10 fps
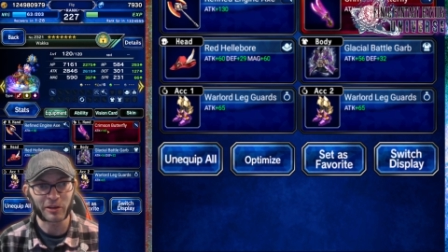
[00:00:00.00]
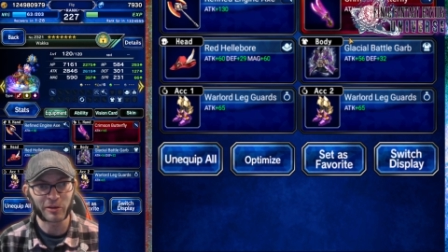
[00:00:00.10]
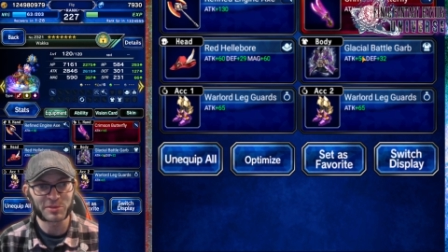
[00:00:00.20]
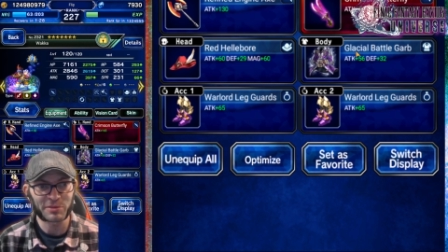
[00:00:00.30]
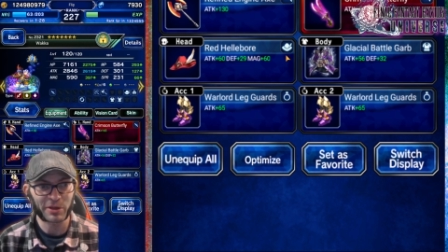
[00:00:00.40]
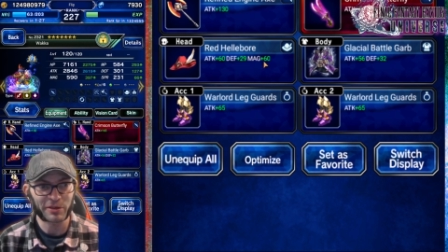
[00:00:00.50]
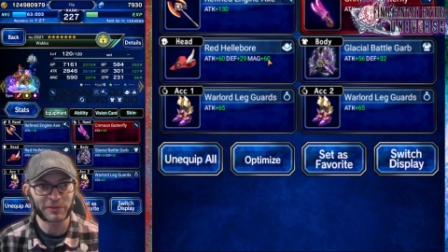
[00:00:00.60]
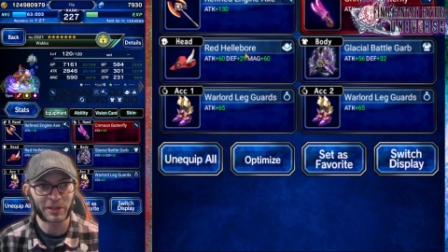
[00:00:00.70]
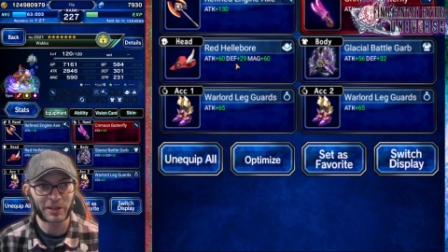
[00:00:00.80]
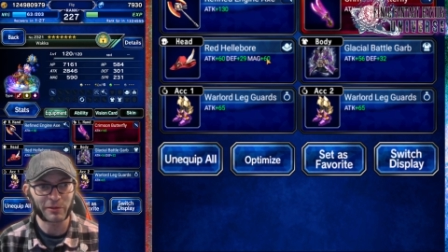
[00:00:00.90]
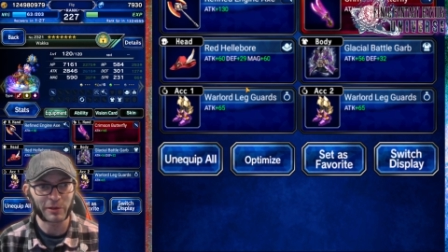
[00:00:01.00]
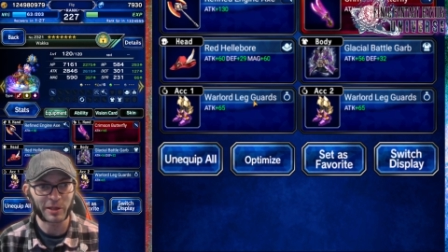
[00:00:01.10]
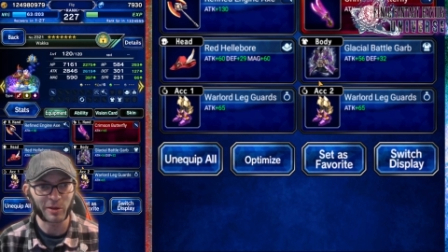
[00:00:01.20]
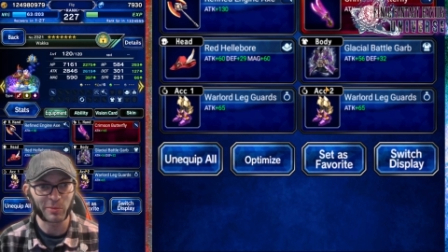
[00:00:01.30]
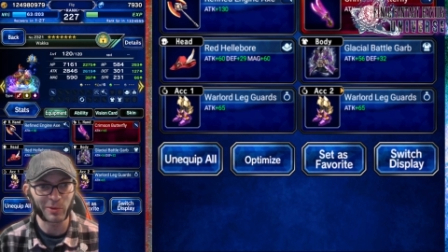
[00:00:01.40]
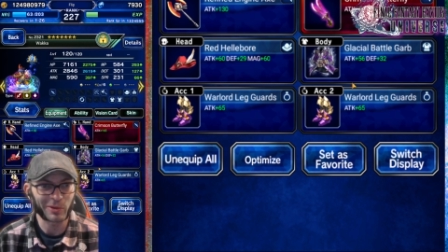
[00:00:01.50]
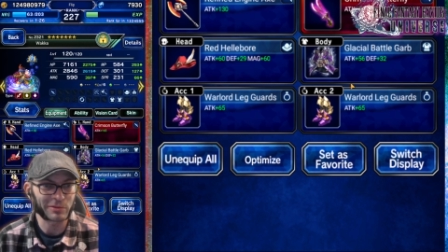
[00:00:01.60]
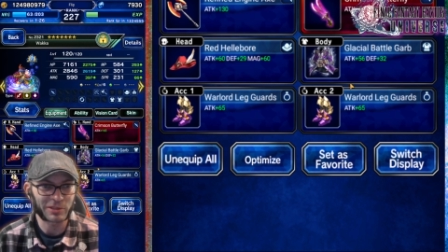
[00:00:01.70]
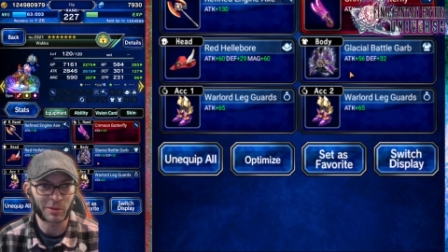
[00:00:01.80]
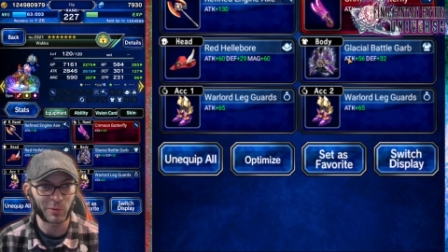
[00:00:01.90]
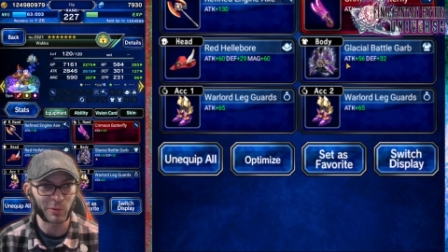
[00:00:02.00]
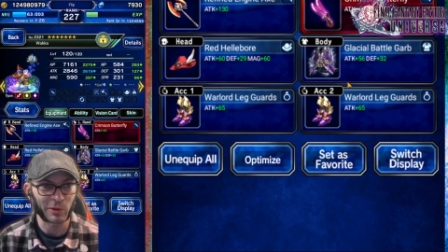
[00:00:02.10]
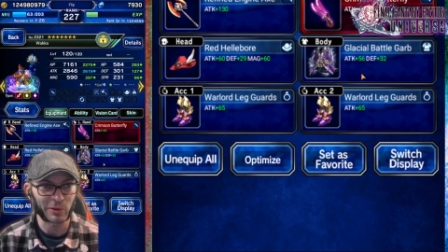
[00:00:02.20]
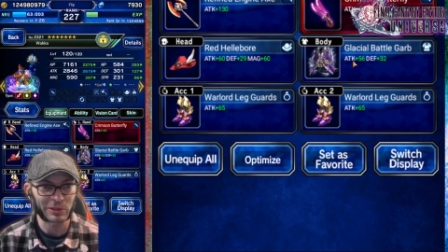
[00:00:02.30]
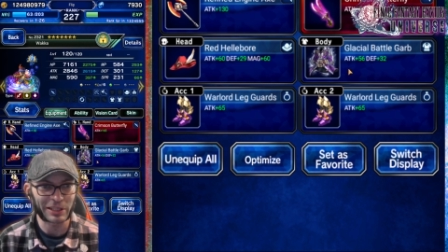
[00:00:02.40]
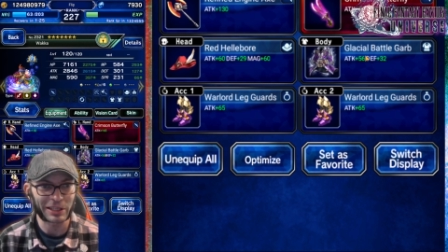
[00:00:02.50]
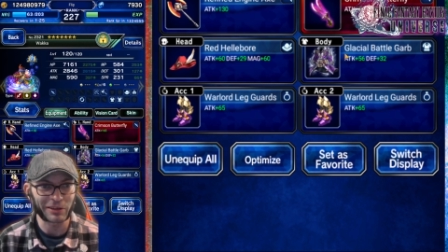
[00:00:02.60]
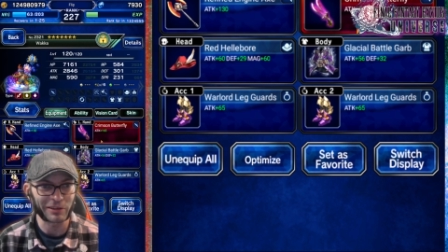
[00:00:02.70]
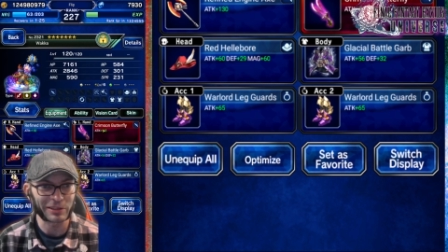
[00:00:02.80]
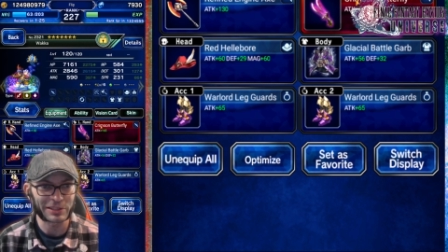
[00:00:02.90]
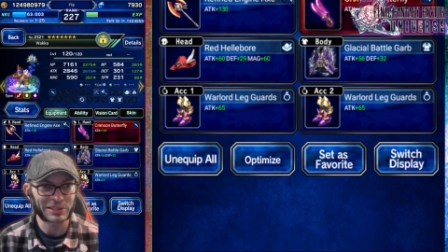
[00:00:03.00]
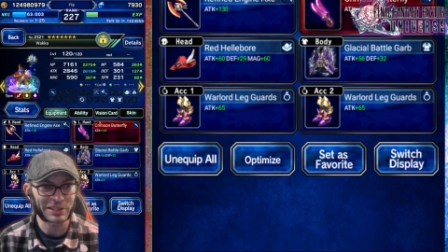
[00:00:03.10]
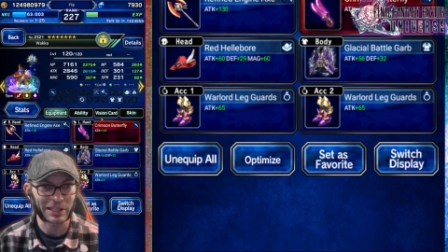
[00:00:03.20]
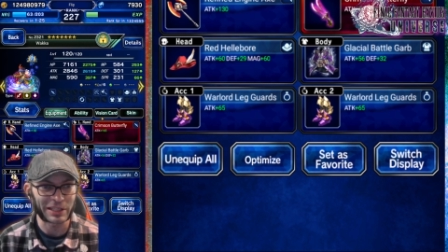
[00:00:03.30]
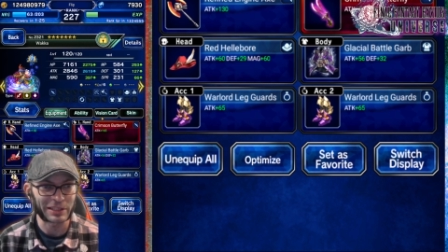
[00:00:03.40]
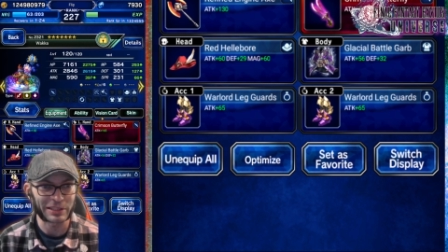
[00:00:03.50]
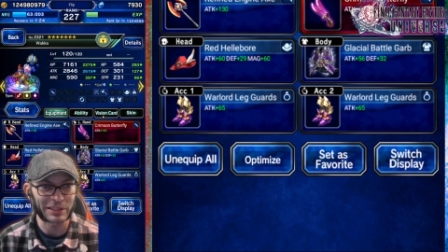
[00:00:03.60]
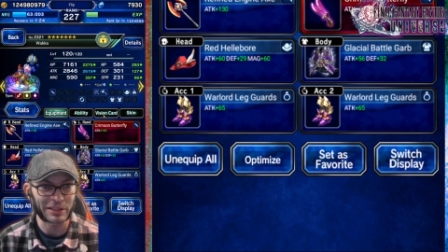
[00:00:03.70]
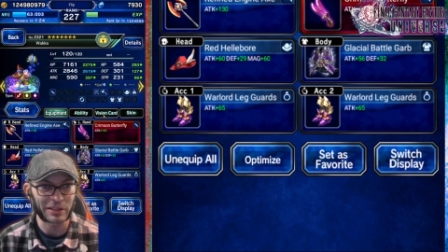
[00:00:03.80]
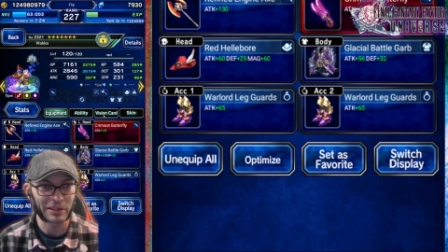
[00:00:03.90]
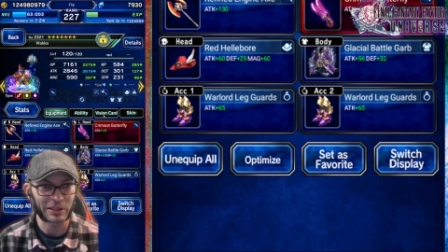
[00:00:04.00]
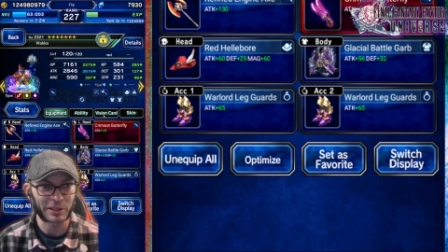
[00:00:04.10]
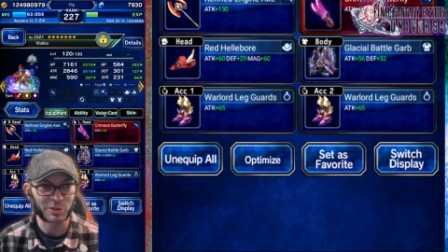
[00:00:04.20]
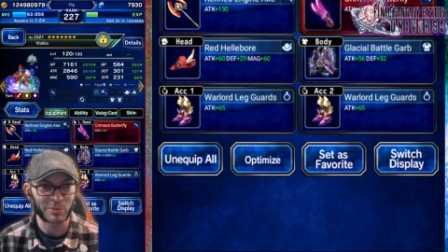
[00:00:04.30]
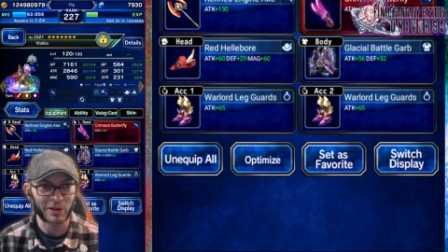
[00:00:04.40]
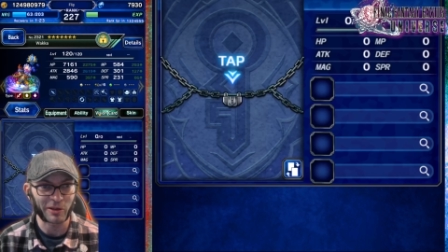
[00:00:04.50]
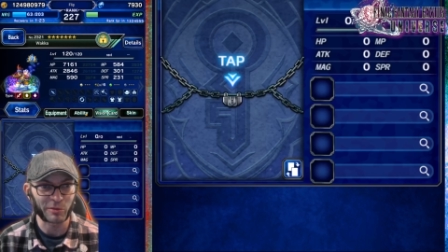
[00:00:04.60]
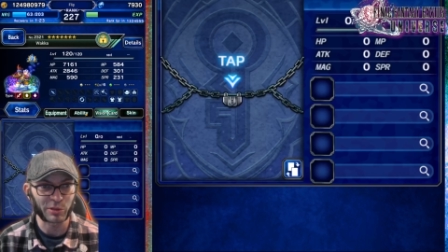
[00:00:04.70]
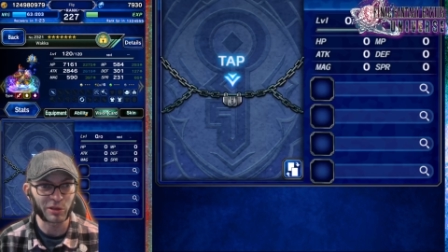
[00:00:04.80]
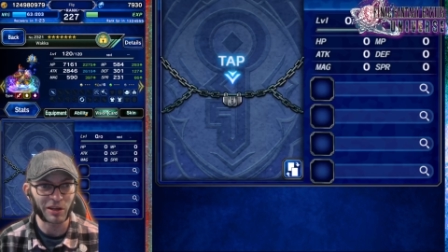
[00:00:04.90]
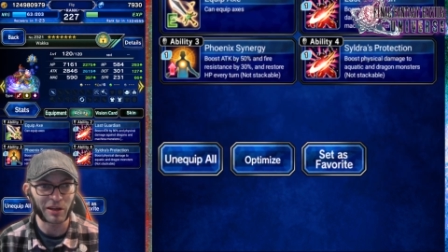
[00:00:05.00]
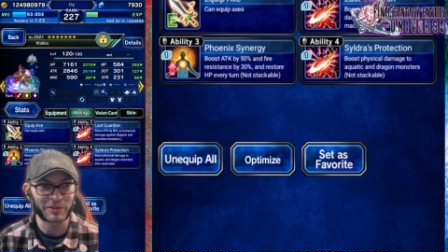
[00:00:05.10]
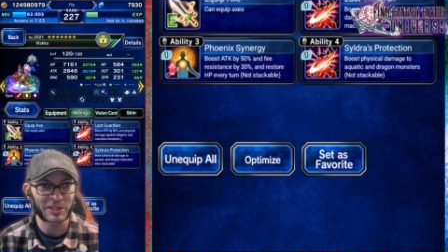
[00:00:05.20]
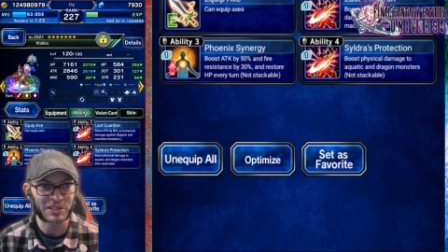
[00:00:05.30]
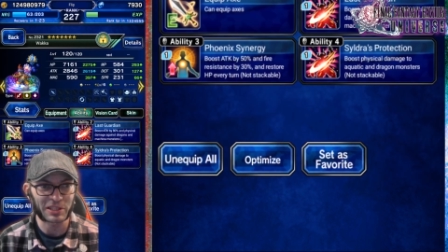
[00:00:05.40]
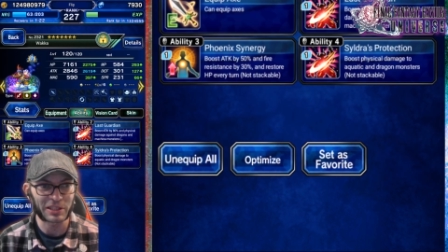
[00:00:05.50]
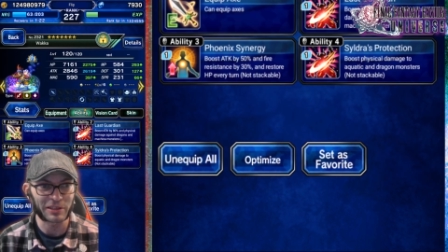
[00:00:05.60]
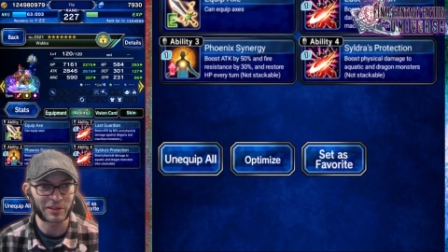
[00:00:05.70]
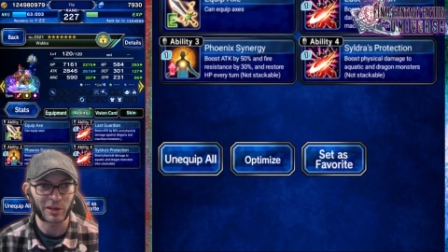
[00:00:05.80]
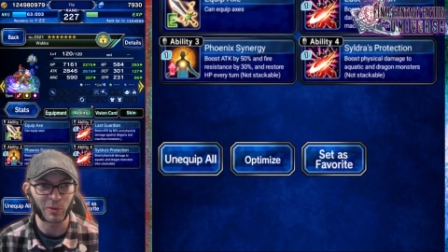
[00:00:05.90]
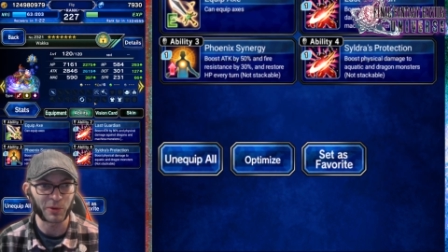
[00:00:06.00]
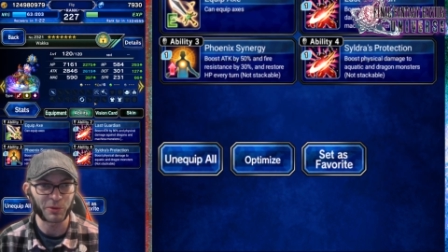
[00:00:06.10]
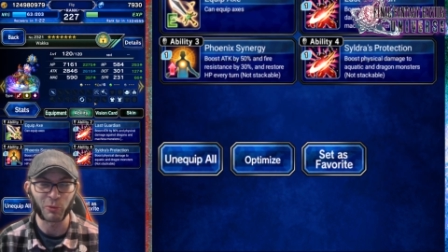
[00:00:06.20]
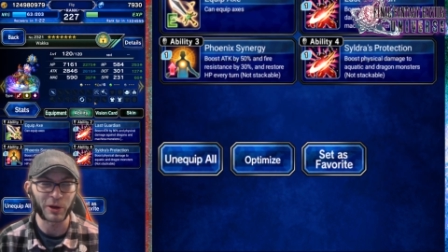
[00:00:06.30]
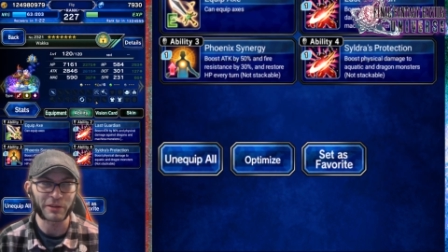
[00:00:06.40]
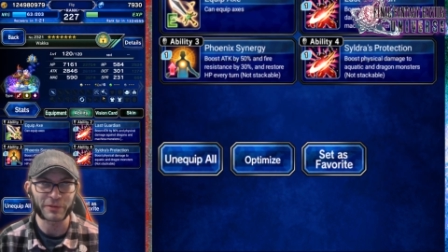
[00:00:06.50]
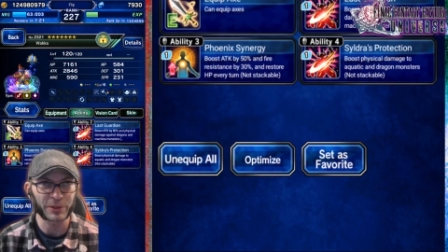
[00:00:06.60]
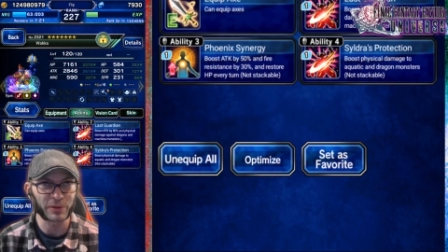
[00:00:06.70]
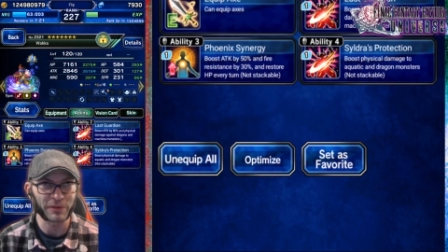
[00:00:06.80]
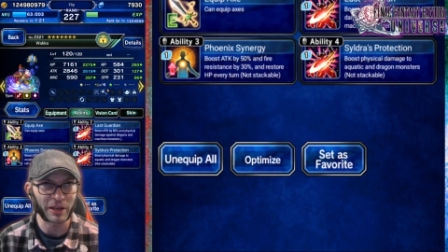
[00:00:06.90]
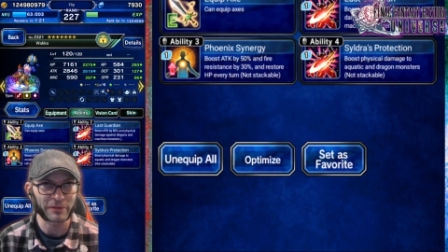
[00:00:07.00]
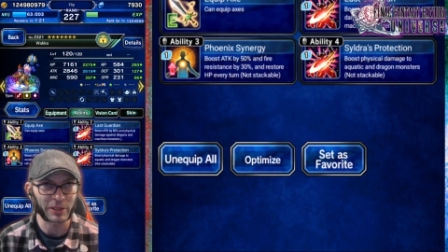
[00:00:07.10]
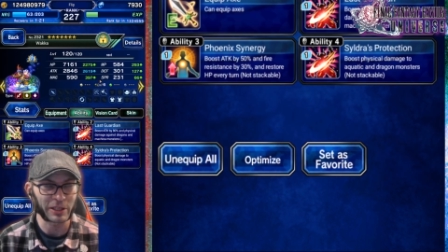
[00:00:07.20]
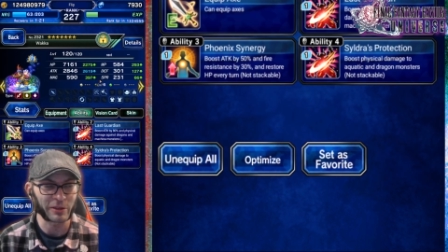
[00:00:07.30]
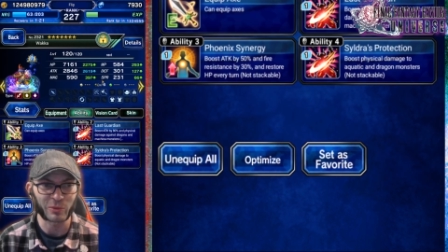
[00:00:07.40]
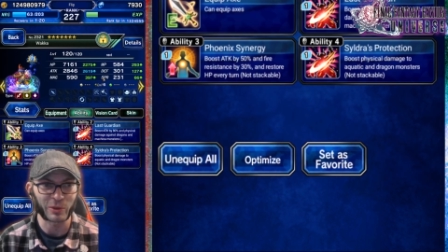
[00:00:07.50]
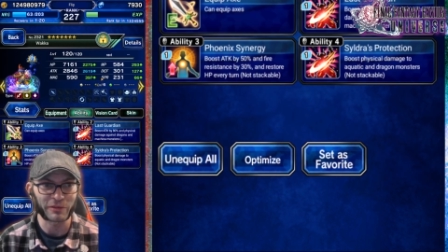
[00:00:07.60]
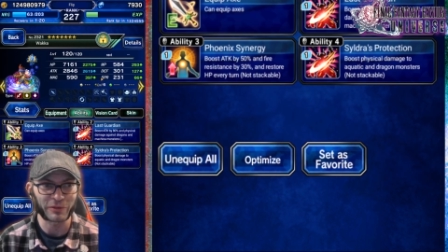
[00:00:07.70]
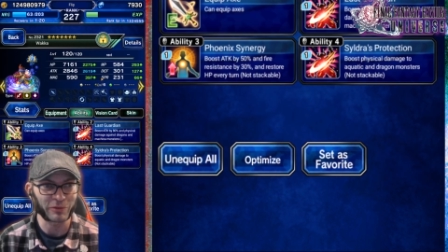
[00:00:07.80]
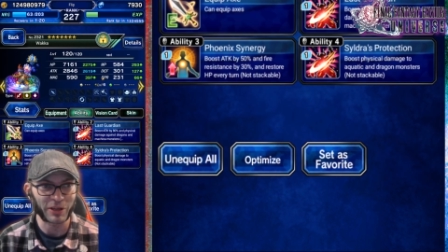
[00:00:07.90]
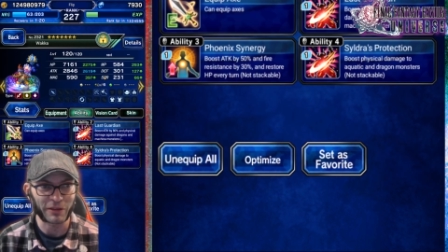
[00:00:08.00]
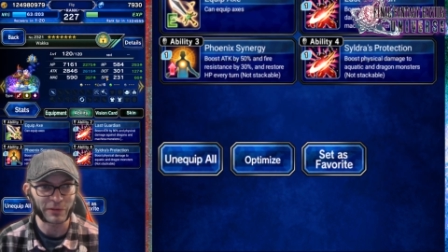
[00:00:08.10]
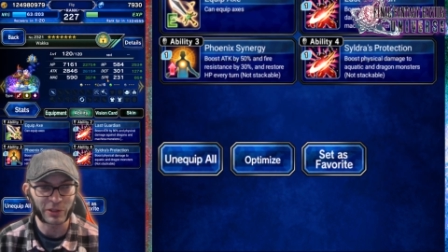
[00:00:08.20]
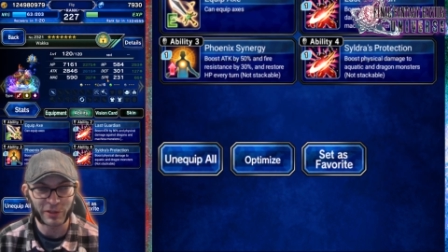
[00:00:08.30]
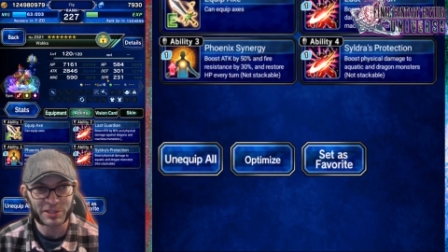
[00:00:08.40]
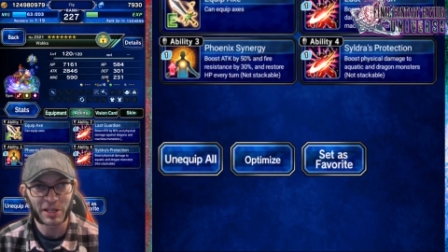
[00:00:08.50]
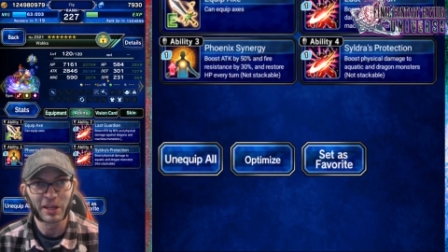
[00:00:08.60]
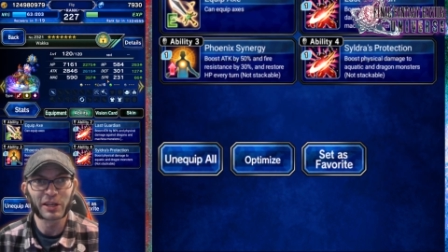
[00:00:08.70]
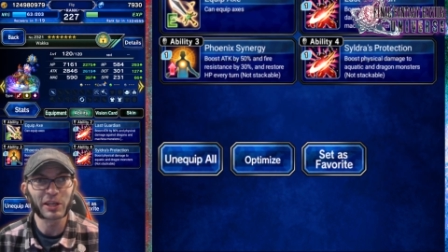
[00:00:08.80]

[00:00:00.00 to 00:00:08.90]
Crimson Butterfly, Red Hellboar, Double Warlord Leg Gauntlets, and Glacial Battle Garb. You can obviously go with whatever you've got for gear and whatever you've got for units.